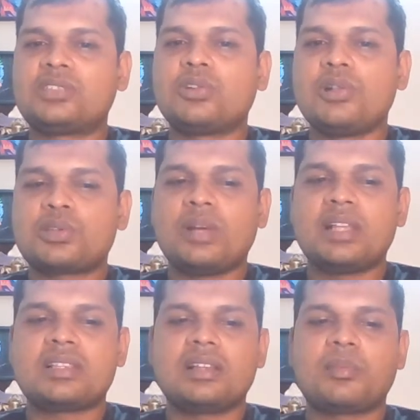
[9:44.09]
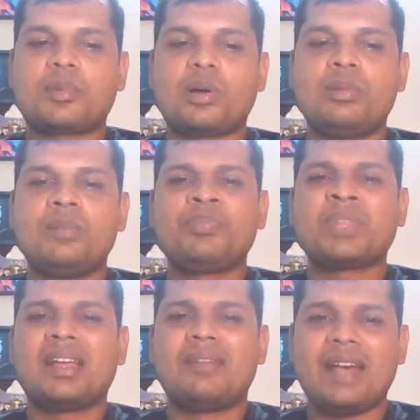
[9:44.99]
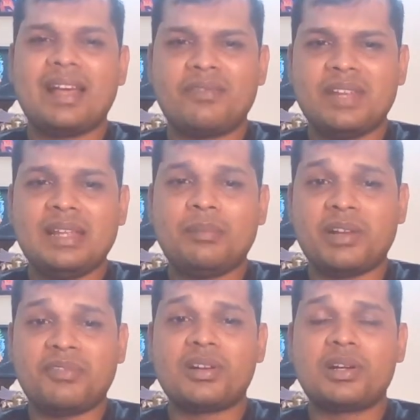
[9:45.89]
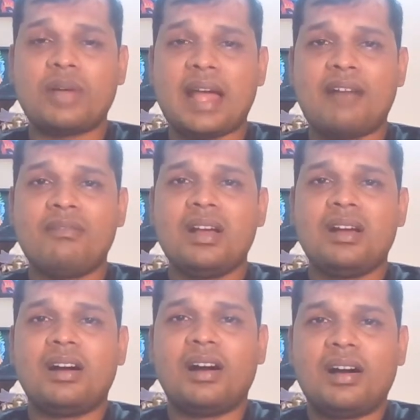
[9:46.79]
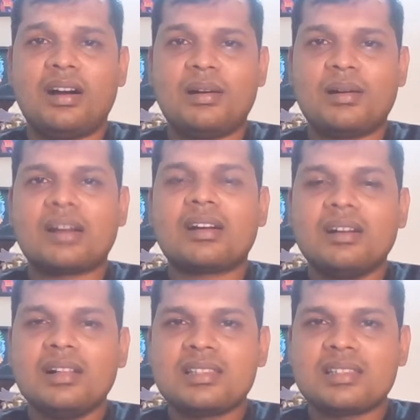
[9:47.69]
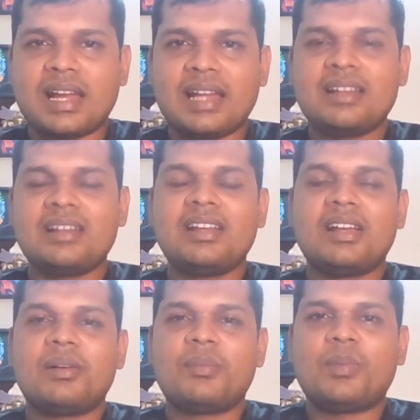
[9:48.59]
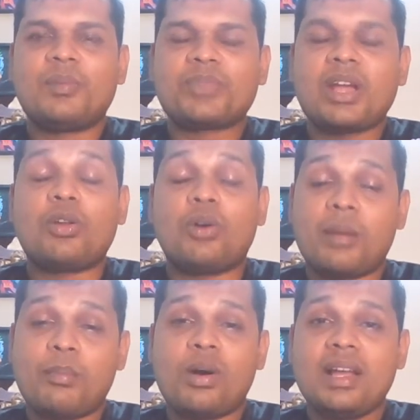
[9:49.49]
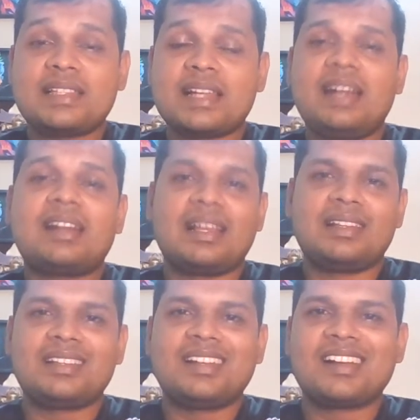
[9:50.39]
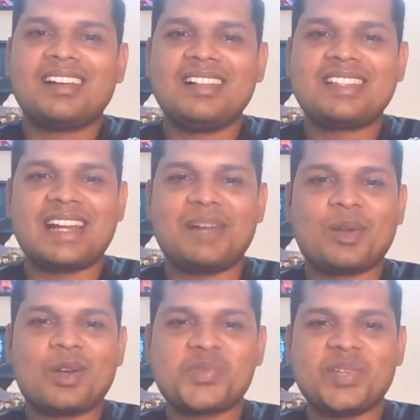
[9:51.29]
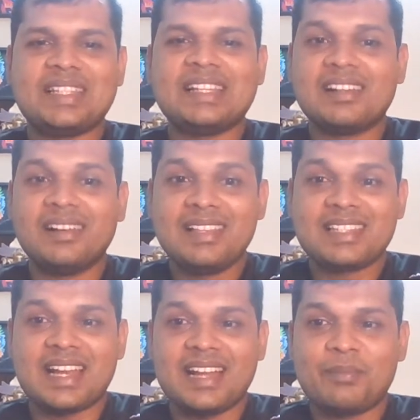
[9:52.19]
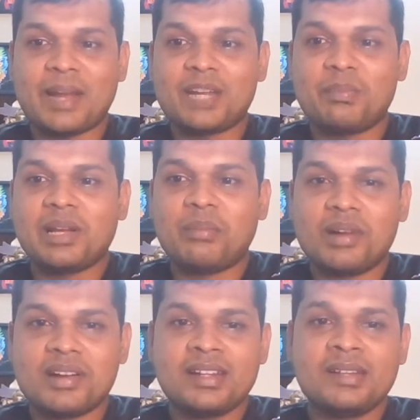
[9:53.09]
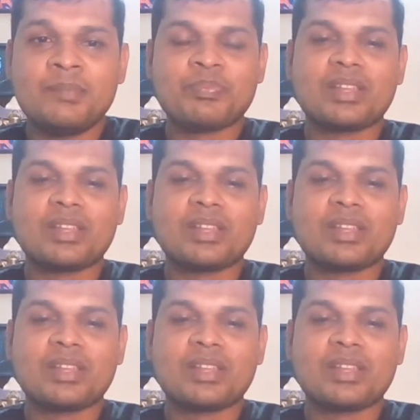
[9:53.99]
This also is a problem where we prefer to have a girl child, a boy child rather than a girl child, because we think girl child might be a burden